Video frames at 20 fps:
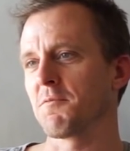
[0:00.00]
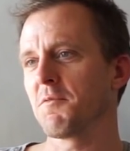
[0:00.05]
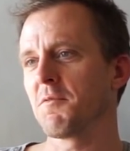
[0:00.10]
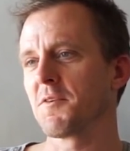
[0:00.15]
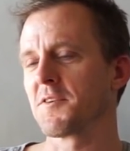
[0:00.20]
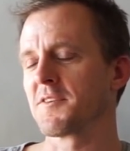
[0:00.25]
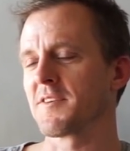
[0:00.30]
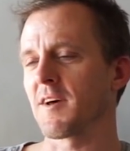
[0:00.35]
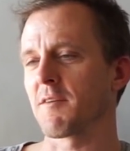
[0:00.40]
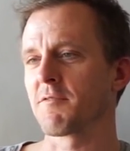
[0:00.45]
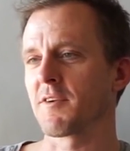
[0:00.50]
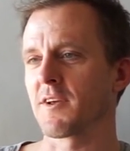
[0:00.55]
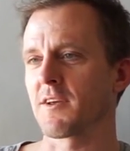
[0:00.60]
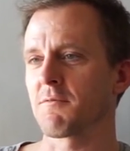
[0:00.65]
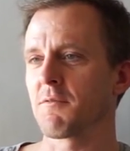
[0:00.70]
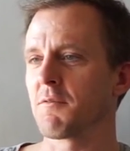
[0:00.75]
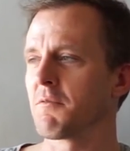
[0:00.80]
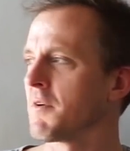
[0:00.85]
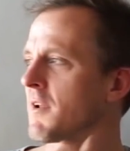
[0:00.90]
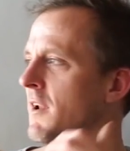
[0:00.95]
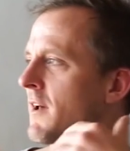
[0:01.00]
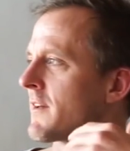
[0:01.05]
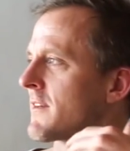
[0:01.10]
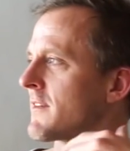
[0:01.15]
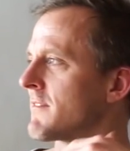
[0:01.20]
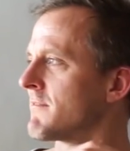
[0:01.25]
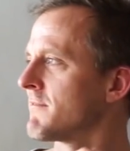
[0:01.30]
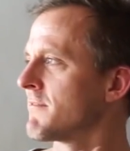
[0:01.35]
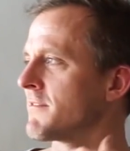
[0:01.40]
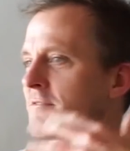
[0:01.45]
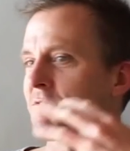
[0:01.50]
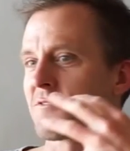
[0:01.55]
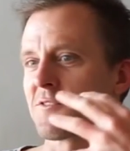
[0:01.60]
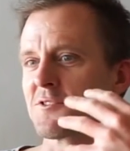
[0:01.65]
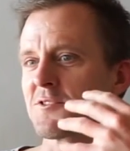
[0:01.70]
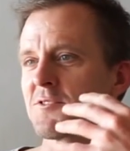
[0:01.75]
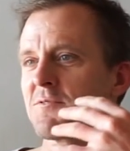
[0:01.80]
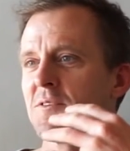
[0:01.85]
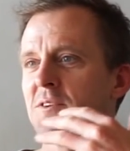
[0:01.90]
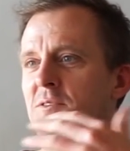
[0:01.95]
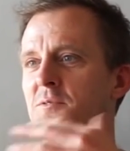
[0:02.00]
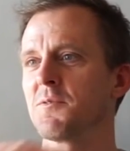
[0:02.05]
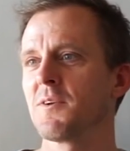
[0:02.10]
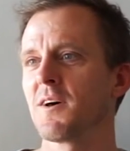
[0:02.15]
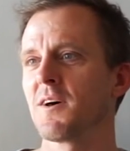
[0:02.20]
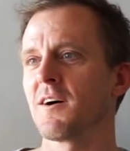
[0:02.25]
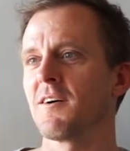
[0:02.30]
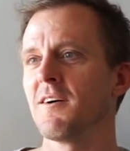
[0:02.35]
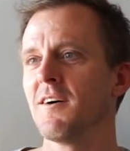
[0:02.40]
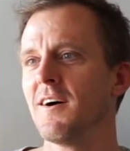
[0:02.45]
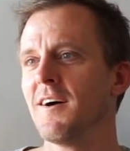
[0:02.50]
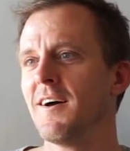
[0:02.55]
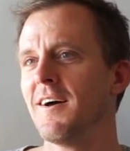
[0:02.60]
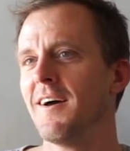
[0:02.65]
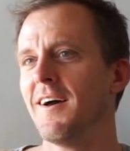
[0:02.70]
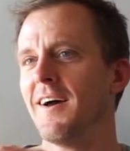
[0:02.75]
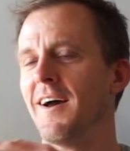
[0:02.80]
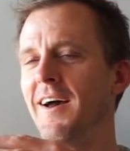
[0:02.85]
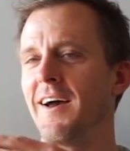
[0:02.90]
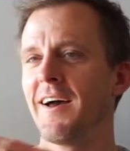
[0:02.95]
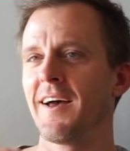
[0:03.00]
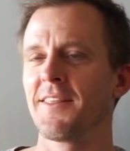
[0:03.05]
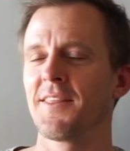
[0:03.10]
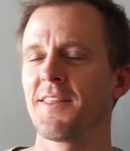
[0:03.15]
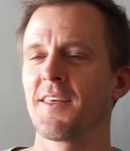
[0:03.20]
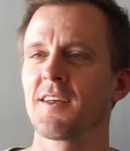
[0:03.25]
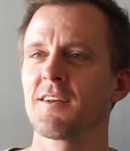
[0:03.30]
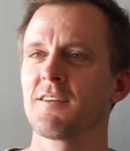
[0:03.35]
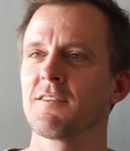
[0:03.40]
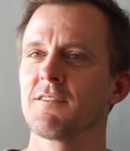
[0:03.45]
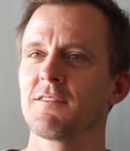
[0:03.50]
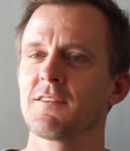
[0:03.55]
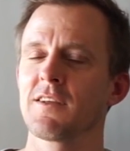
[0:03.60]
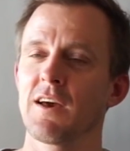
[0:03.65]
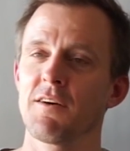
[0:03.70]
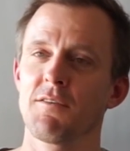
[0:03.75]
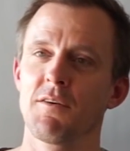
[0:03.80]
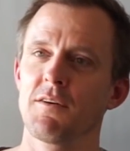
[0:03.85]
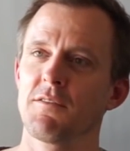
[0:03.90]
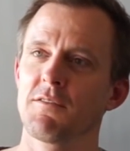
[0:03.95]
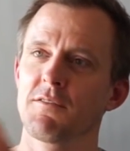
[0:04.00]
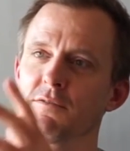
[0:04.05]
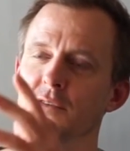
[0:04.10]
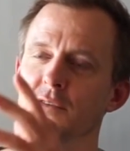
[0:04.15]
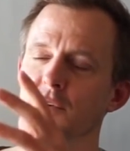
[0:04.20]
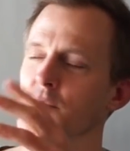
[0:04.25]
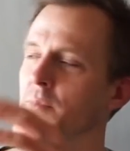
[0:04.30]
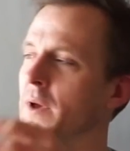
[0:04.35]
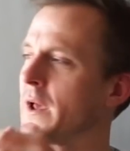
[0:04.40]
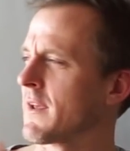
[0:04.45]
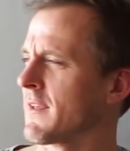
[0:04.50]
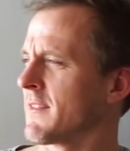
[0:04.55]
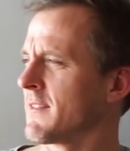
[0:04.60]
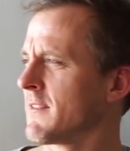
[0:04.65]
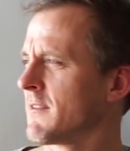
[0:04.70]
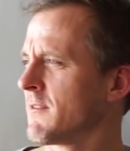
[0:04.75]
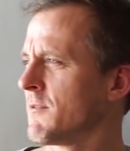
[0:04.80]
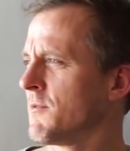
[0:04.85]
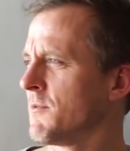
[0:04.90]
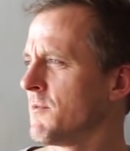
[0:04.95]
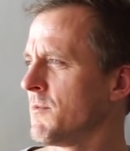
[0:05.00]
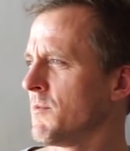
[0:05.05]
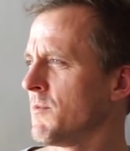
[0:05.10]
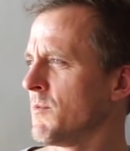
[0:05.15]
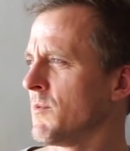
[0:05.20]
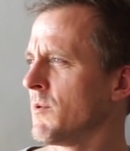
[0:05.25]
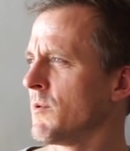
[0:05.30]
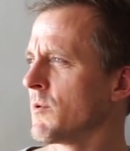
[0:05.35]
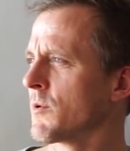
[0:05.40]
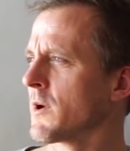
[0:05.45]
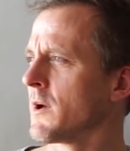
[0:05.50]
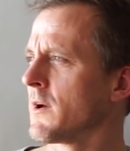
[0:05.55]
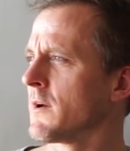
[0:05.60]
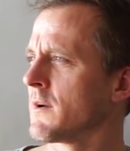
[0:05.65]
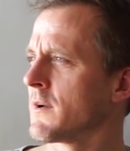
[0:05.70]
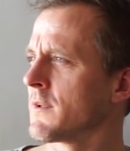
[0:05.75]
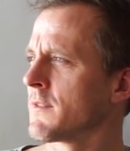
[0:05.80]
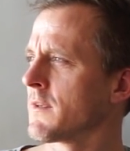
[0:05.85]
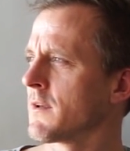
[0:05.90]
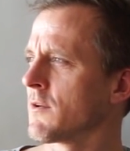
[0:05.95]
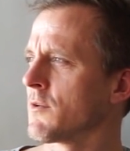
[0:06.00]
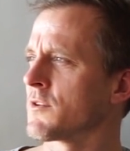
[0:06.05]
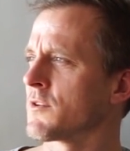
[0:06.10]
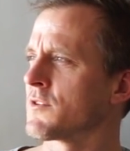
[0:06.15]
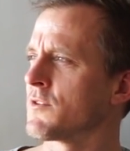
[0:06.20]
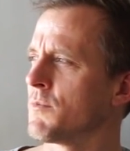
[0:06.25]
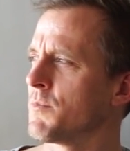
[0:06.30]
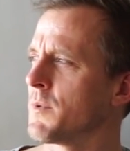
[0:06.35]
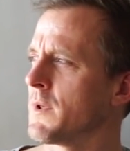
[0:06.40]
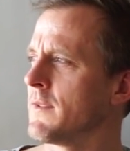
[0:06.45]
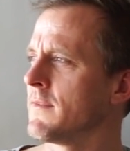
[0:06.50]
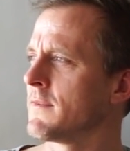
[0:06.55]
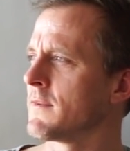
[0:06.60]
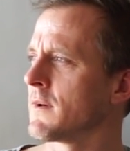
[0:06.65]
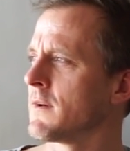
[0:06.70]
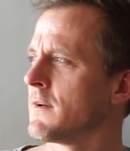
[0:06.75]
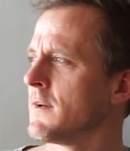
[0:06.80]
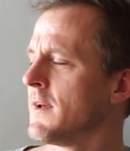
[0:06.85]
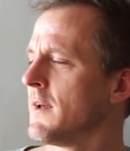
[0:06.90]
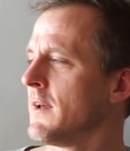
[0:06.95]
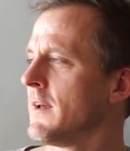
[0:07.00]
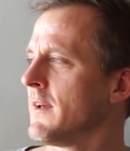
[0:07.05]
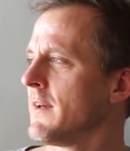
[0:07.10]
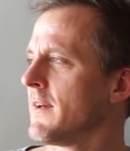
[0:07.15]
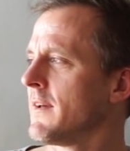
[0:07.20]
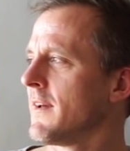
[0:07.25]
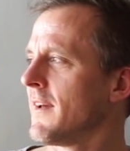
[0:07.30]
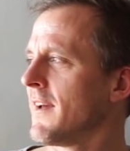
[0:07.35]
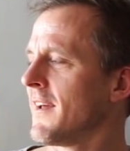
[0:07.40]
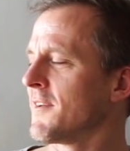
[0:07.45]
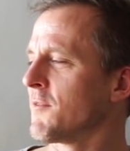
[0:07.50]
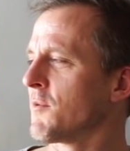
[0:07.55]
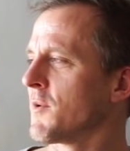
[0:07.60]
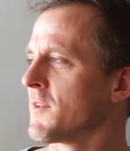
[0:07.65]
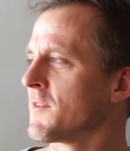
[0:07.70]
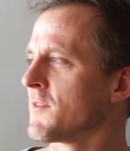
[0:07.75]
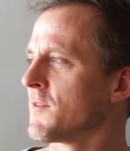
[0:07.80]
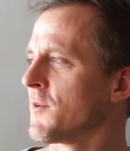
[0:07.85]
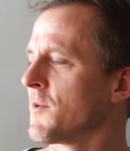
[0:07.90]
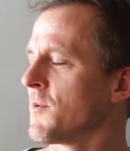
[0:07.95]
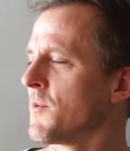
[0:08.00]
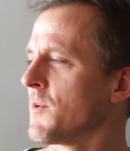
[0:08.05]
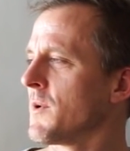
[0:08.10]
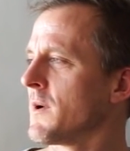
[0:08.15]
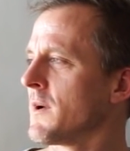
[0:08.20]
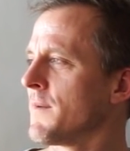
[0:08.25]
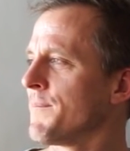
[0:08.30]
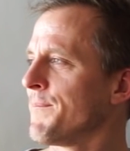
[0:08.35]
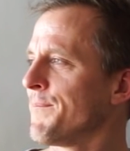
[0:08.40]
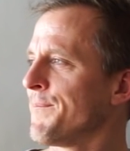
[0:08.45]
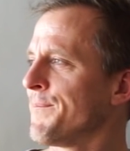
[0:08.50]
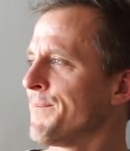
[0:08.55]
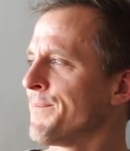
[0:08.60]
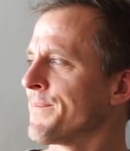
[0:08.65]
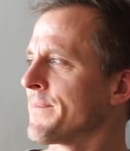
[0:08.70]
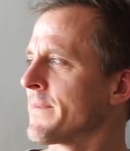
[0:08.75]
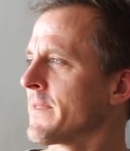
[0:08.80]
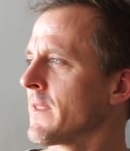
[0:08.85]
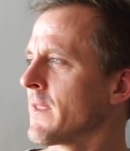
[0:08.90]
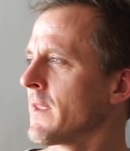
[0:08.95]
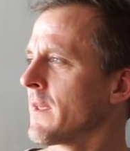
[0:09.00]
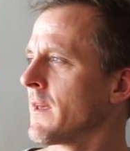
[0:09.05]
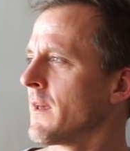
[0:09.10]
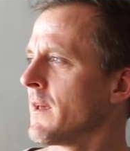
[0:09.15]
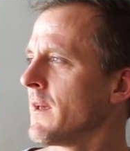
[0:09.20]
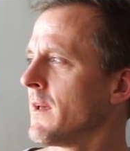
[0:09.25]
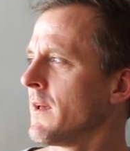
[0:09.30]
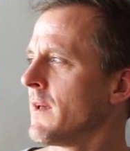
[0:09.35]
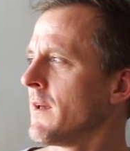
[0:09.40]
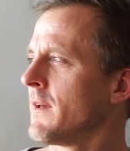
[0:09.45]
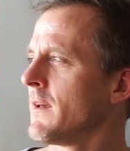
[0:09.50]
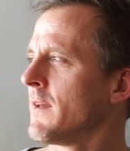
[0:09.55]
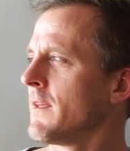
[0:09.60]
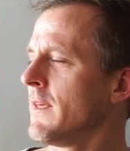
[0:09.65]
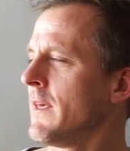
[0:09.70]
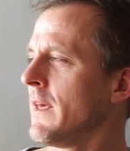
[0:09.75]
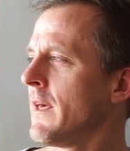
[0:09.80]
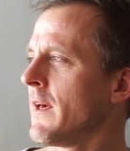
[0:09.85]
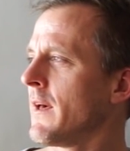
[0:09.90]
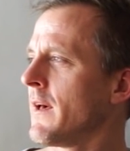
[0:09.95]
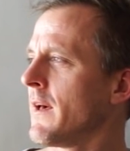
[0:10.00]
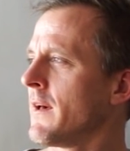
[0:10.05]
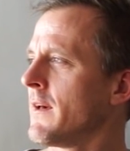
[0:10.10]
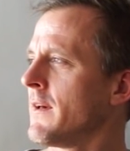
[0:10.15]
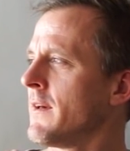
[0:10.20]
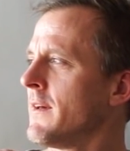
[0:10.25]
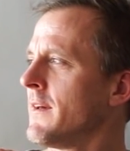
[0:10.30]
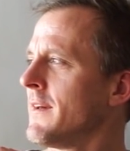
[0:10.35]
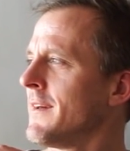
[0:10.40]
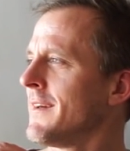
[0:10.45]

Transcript: We were suffering. We were like, what should we do now? And then yeah, well, we flew back to Lucca, I think, or to Pisa. Anyway, so. Um, yeah.